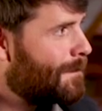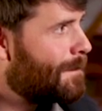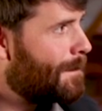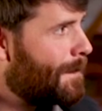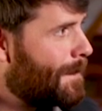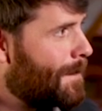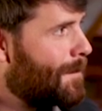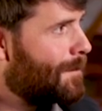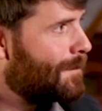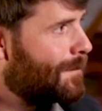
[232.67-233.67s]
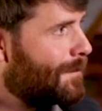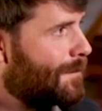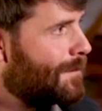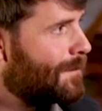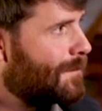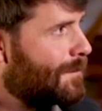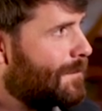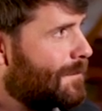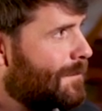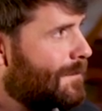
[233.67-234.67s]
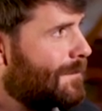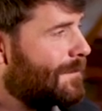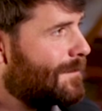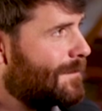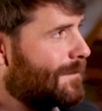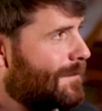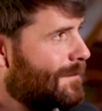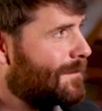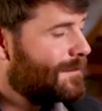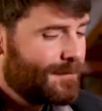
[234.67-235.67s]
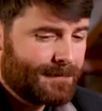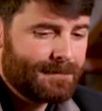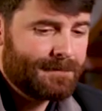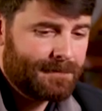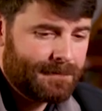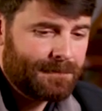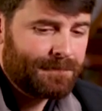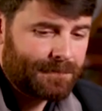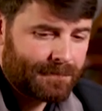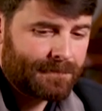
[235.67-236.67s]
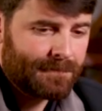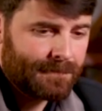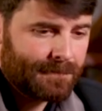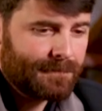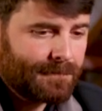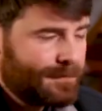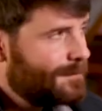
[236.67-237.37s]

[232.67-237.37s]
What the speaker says: (not speaking)